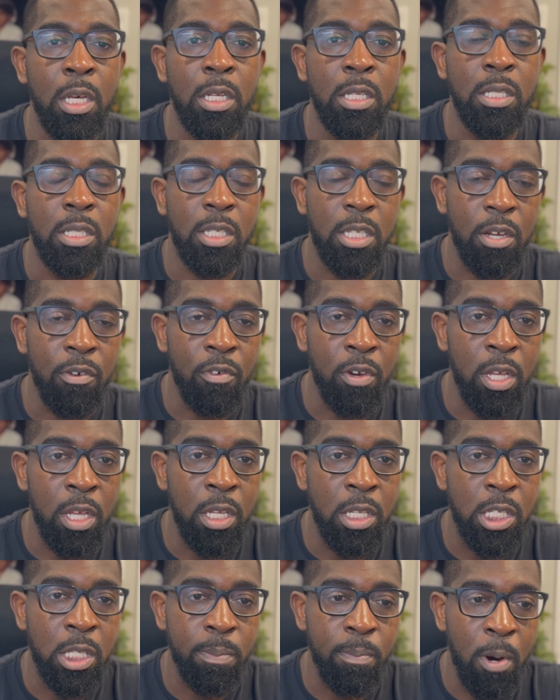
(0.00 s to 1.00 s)
Siri
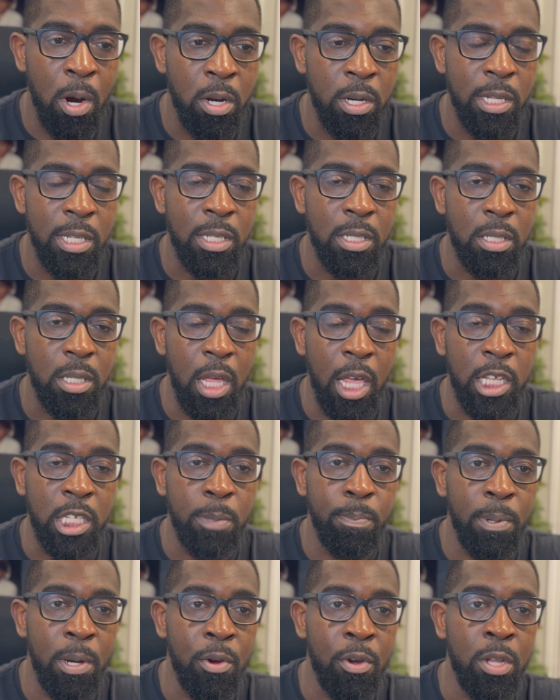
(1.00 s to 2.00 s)
smart
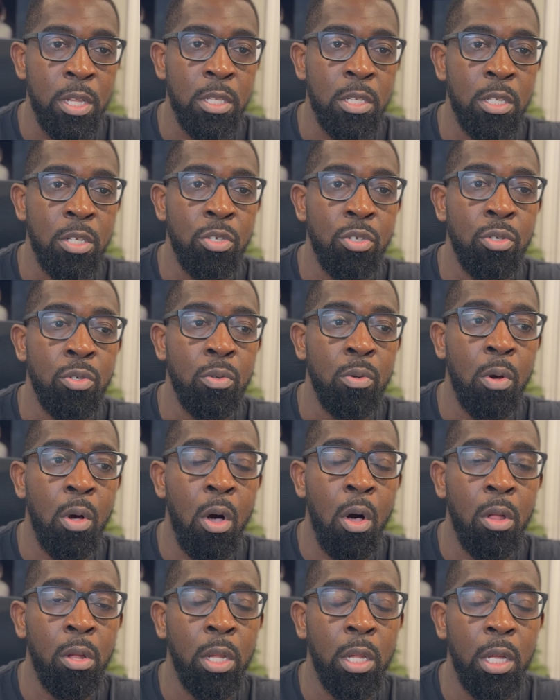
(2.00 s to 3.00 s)
experience that you
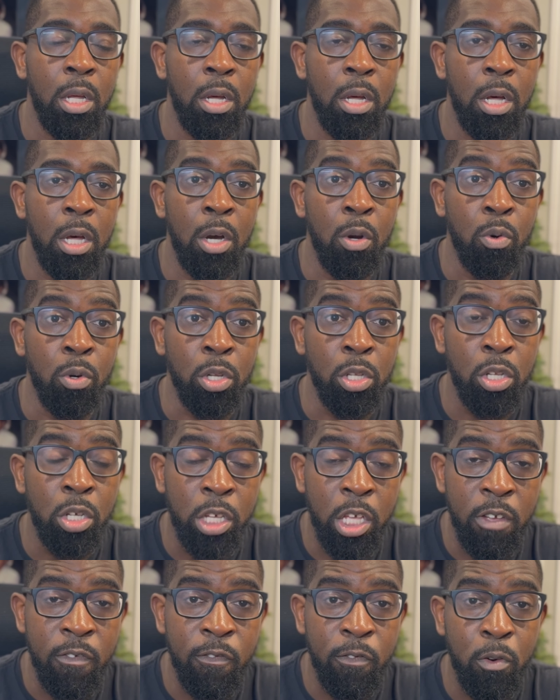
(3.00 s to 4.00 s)
all were
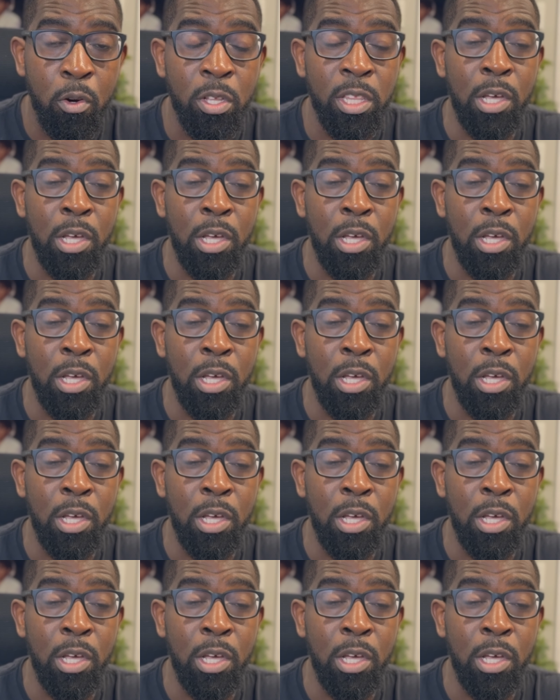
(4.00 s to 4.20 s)
looking for,